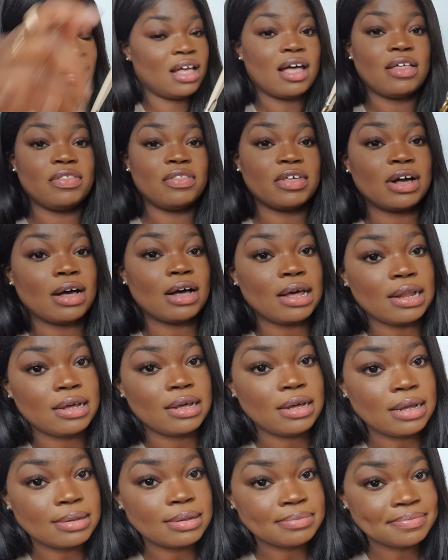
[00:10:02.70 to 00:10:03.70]
the
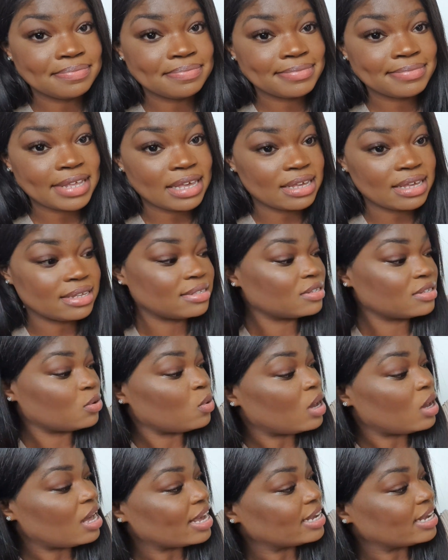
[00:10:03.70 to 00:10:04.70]
color is
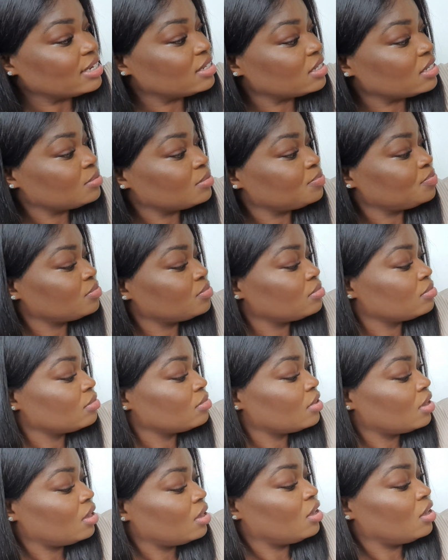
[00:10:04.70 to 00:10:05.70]
quite,
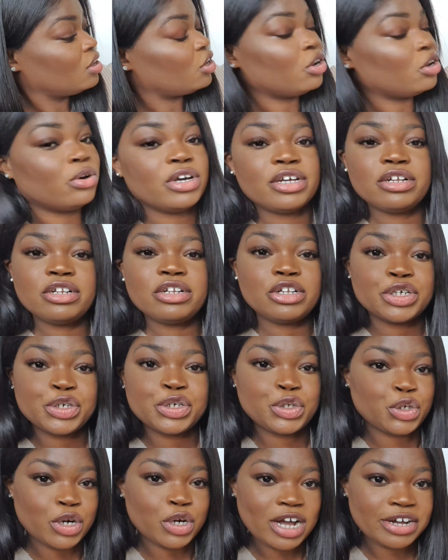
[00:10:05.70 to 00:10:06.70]
you know, it'll
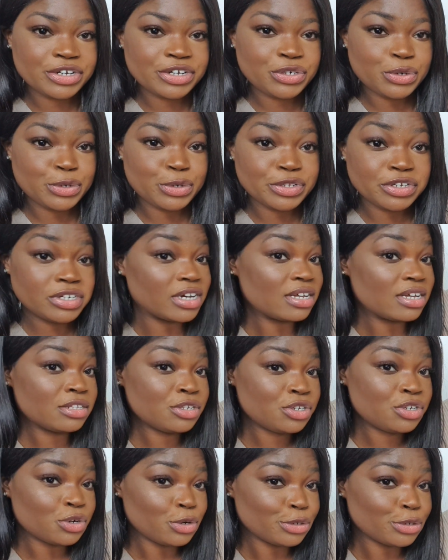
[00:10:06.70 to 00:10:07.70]
attract all the
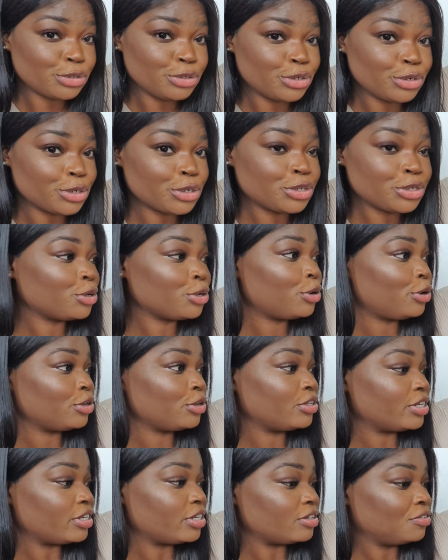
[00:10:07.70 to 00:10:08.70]
dust, all the dirt, all
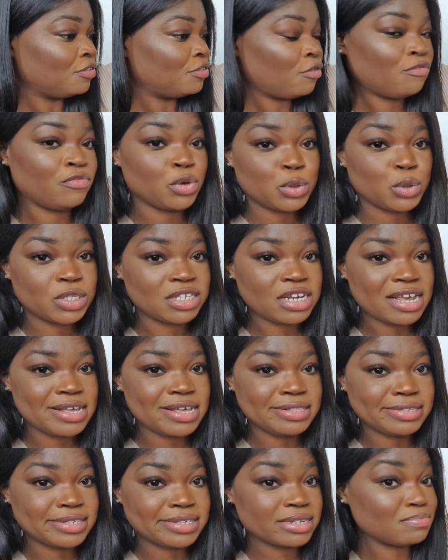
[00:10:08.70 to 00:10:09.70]
the food
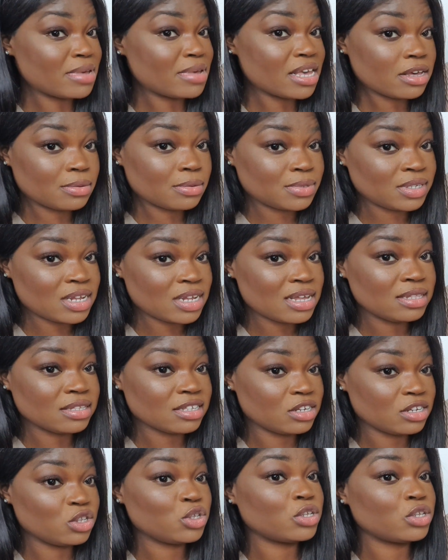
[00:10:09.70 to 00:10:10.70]
stains and makeup stains
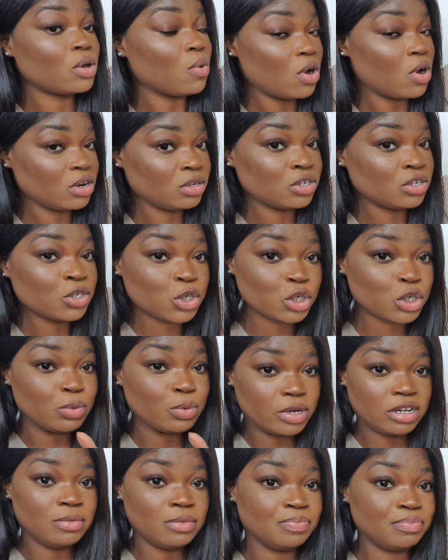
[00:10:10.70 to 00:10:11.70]
and so on. She
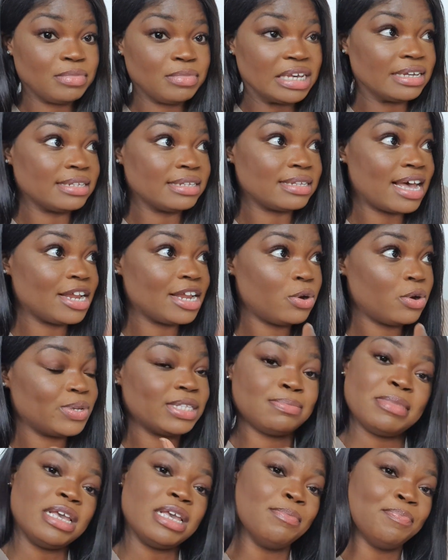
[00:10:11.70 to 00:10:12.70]
will, because I know
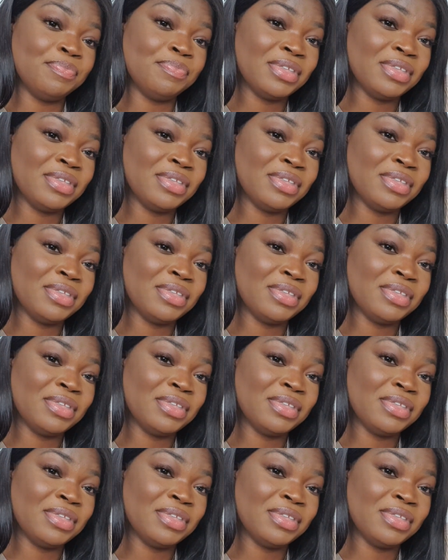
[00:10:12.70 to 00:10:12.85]
it's me